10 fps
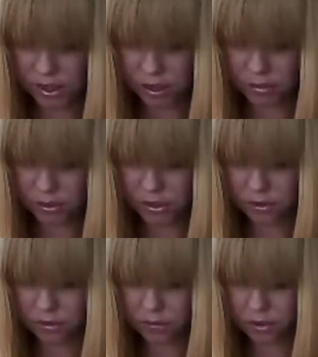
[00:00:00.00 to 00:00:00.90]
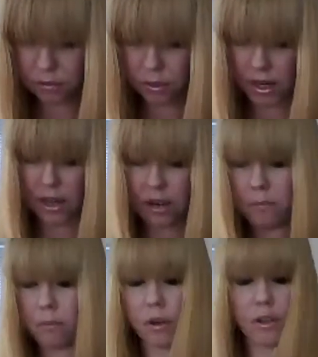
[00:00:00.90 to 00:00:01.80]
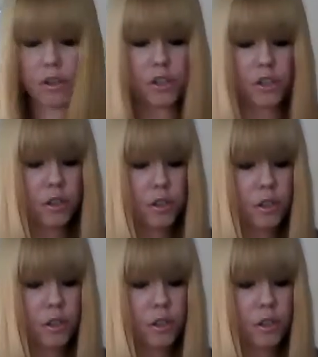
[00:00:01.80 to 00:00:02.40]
going to require much.